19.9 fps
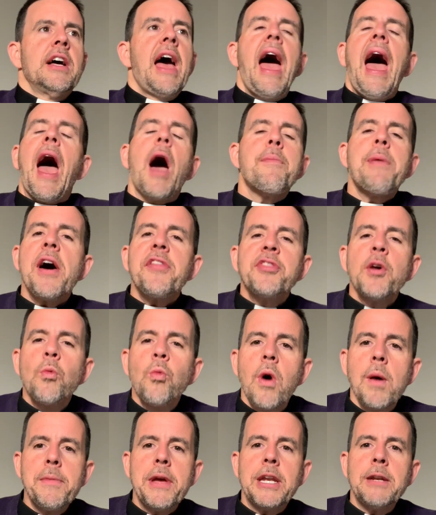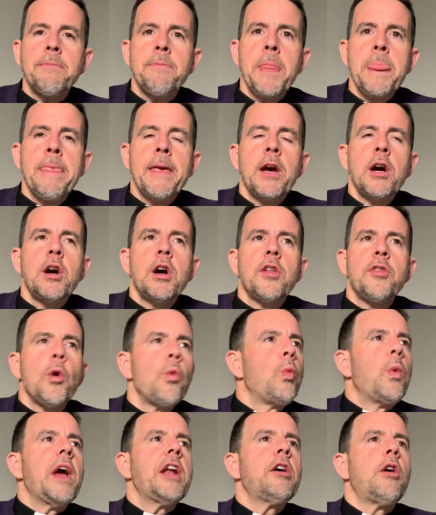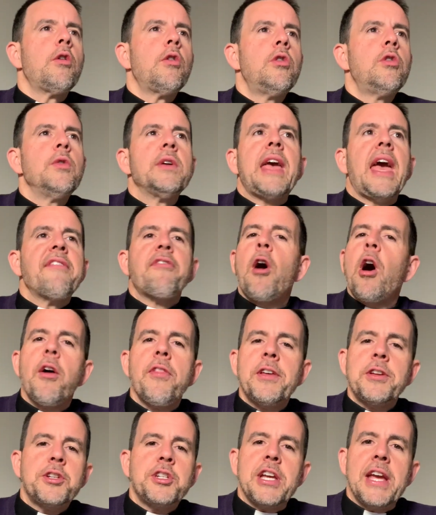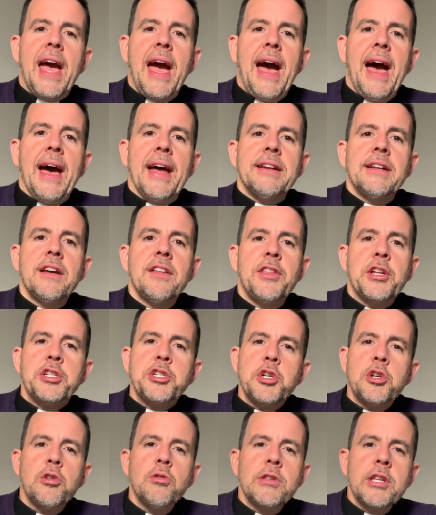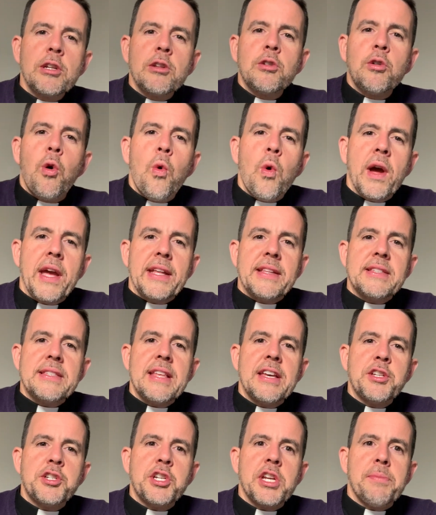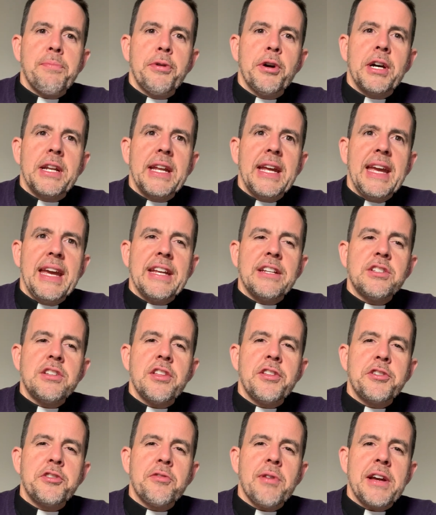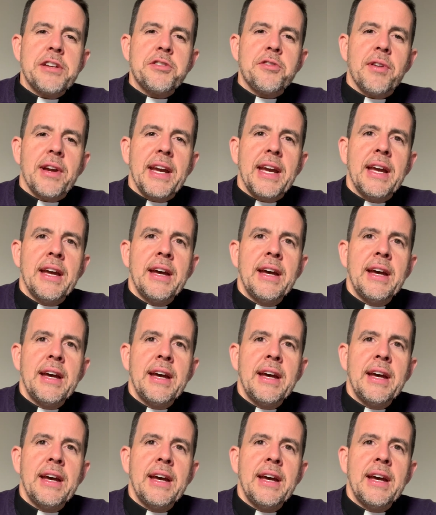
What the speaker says: How about the woman, the widow who gave all that she had, the two little coins that she put into the treasury?